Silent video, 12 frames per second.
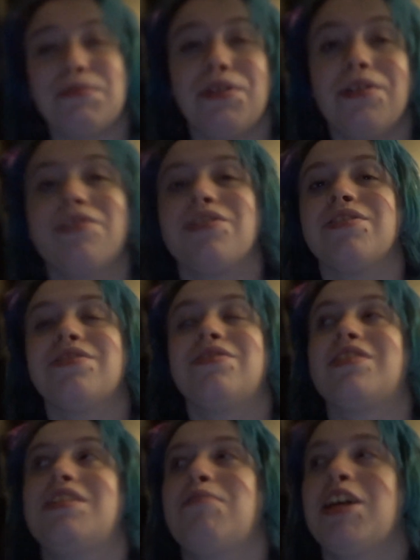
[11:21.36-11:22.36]

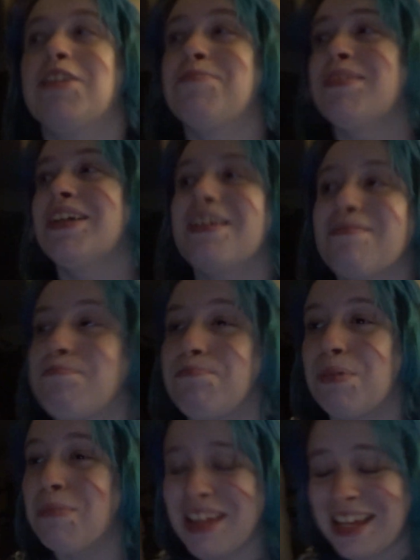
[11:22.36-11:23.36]
emotions, and it makes me
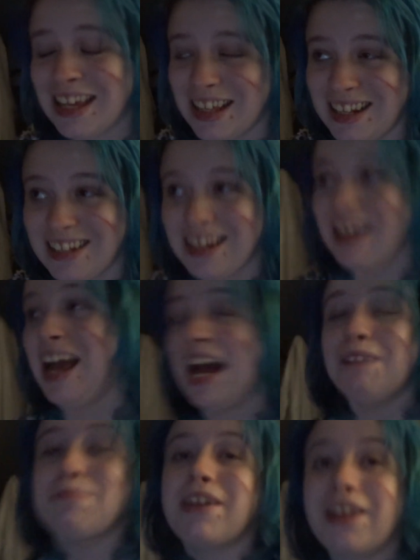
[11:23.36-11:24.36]
bubbly and
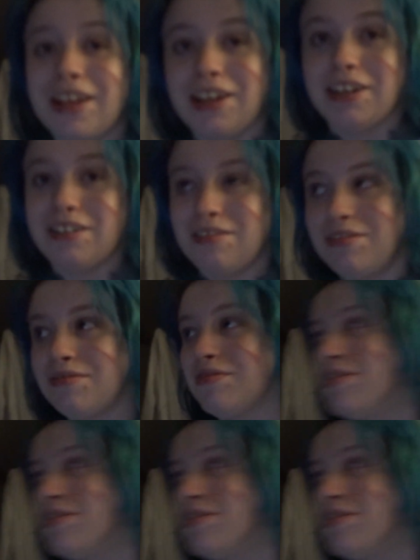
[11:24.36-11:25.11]
happy, and